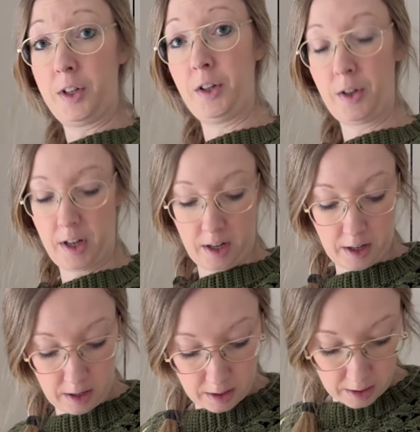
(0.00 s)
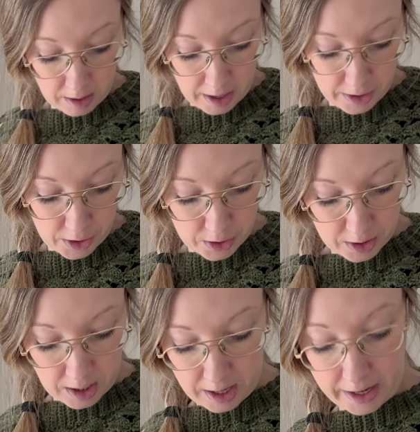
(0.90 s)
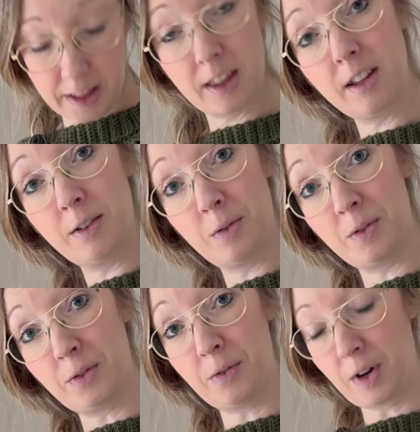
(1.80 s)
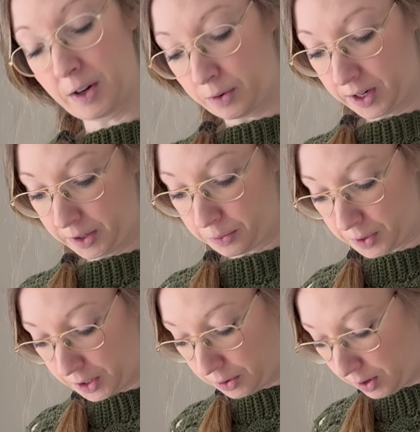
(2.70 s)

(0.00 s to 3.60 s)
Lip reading: you can adjust the length according to what you